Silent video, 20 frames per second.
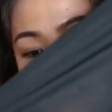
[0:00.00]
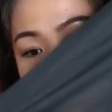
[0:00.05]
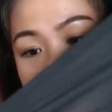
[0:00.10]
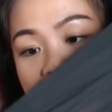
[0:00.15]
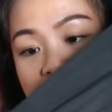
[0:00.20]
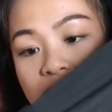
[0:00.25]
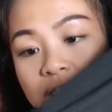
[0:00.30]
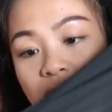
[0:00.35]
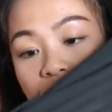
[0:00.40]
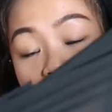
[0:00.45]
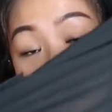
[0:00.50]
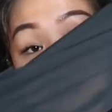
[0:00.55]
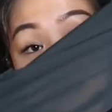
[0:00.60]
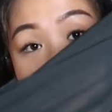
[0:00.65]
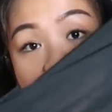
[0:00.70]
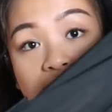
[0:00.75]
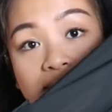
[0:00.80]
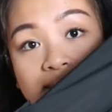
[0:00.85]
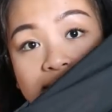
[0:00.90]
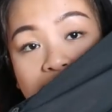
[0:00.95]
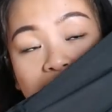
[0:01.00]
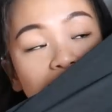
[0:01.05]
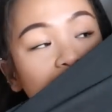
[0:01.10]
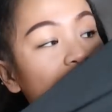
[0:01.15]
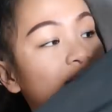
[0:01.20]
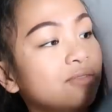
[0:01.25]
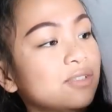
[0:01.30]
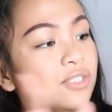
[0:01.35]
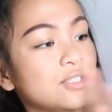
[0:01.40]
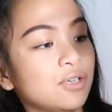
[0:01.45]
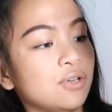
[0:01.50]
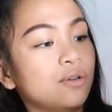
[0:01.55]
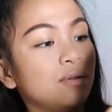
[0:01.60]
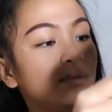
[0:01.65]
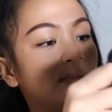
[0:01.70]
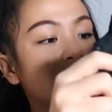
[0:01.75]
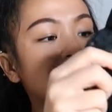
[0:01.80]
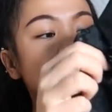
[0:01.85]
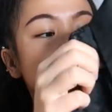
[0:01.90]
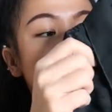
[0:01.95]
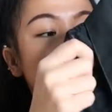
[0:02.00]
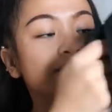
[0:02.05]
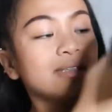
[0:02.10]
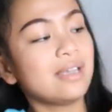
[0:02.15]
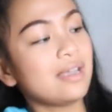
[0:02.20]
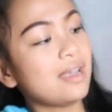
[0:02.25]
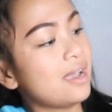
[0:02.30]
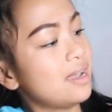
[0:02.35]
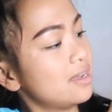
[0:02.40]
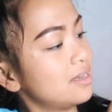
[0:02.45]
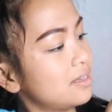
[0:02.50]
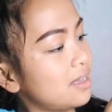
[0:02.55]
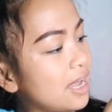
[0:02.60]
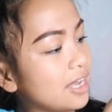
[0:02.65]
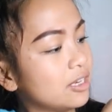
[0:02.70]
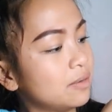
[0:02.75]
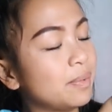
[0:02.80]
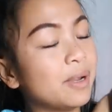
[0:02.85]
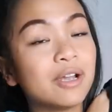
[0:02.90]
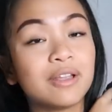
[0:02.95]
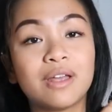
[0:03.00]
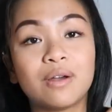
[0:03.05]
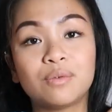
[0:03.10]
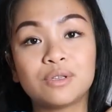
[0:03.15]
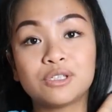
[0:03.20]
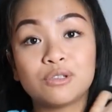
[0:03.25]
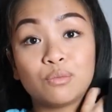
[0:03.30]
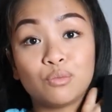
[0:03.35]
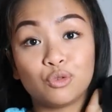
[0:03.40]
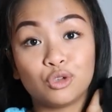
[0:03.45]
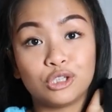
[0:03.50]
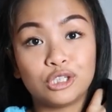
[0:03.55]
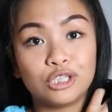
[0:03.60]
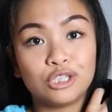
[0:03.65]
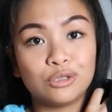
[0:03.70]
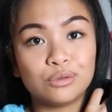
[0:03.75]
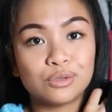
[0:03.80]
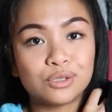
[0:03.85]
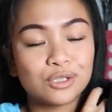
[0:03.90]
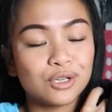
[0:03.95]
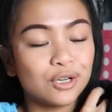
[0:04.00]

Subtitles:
it is long sleeve, so that's, I could pair that with some really cute